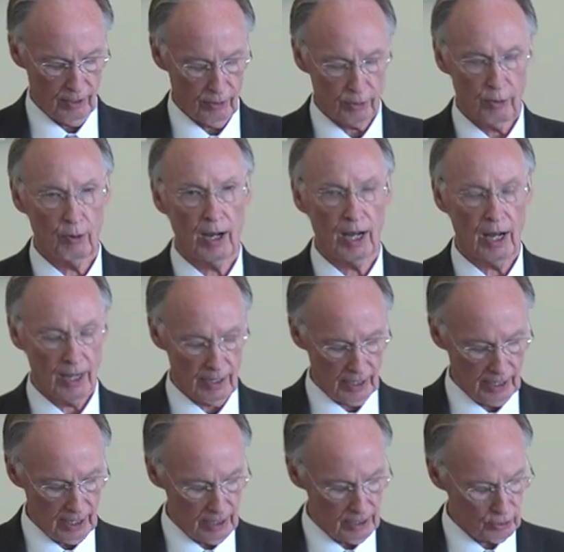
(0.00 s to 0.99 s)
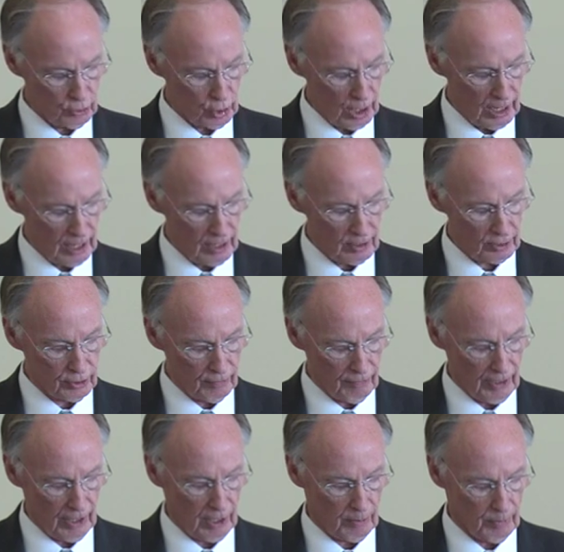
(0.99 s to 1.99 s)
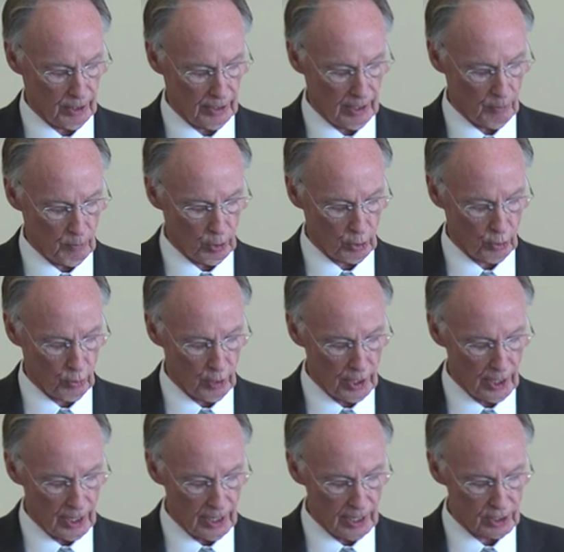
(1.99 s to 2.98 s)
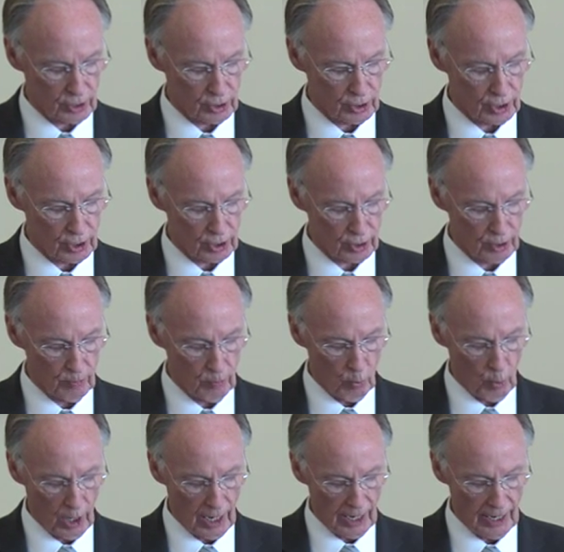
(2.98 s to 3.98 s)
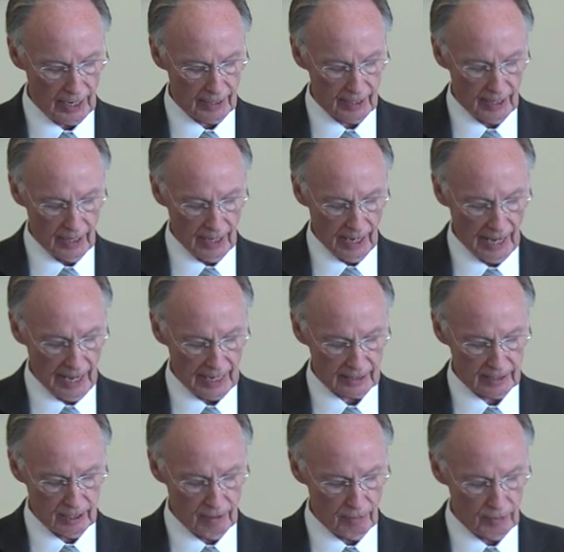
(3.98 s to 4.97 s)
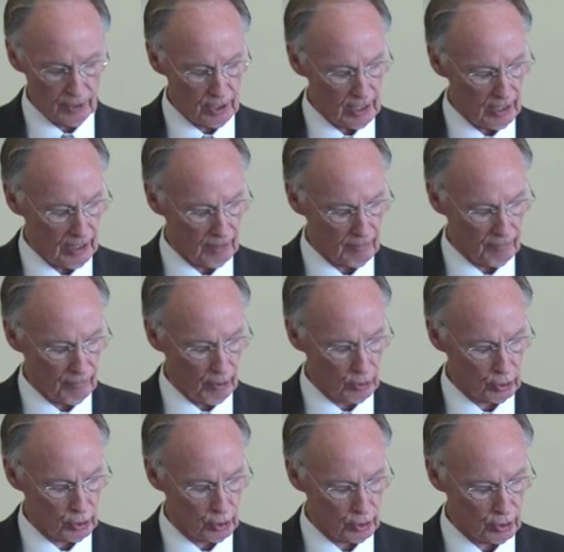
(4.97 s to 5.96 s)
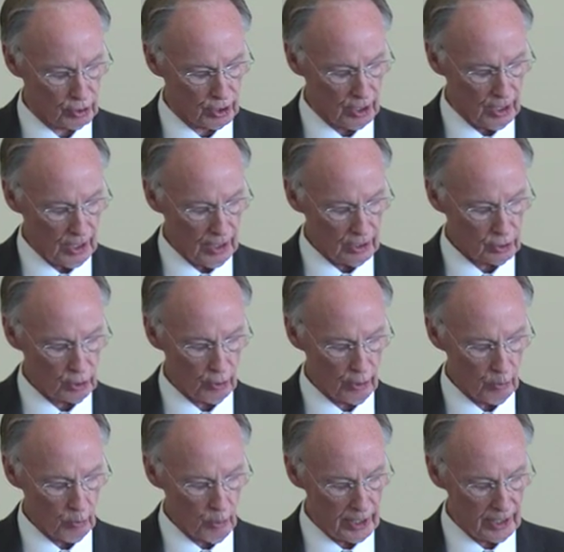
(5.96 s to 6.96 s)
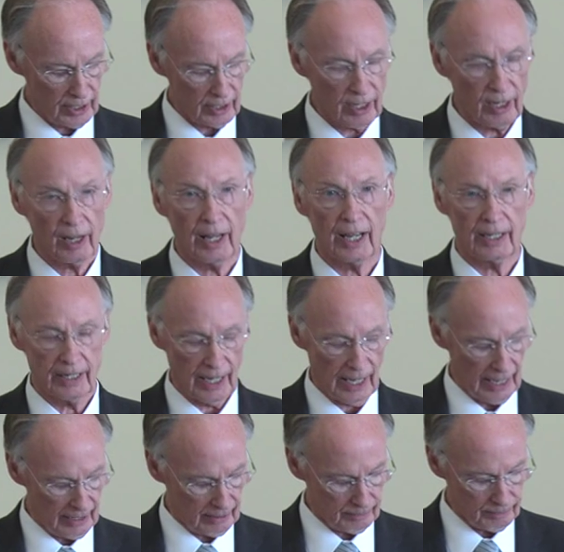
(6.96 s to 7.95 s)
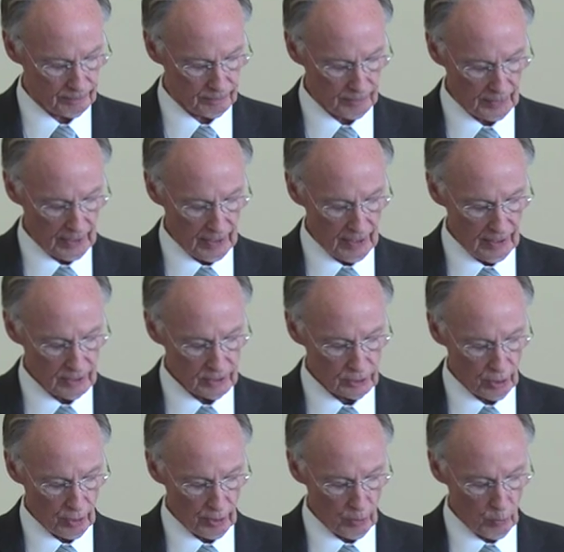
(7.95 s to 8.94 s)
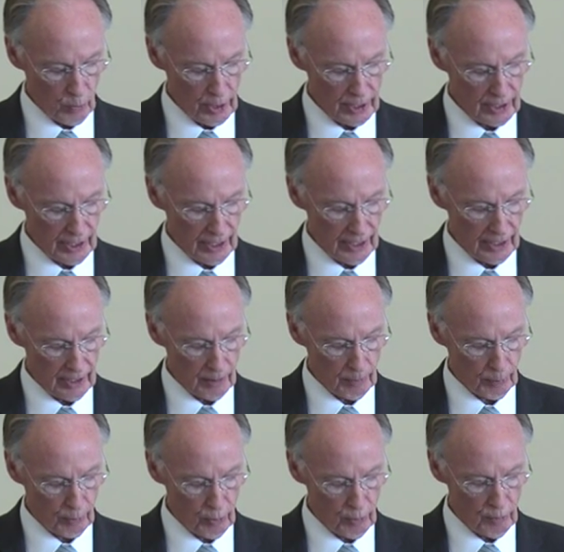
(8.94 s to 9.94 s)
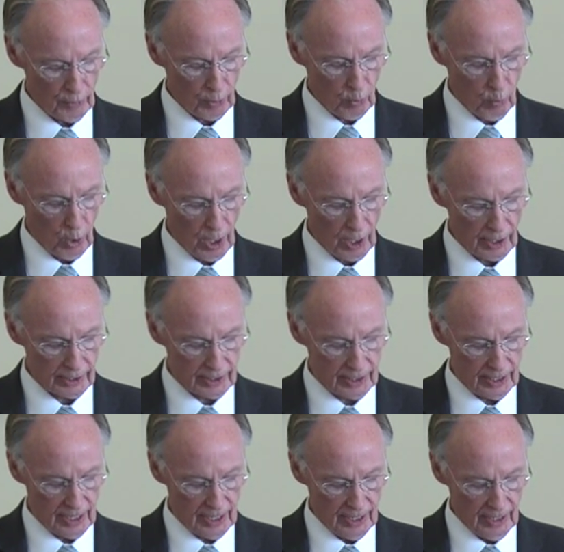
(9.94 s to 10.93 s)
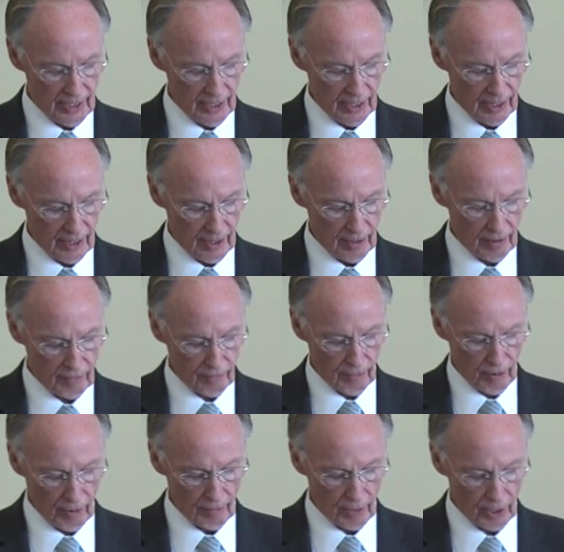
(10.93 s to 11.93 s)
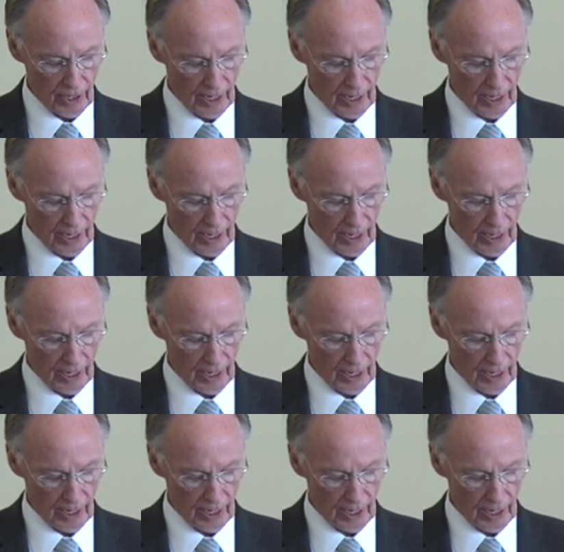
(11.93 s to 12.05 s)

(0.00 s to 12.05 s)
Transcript: throughout a child's development and will create a system-wide activity and functions so that we can collect data, so that we can improve the quality of the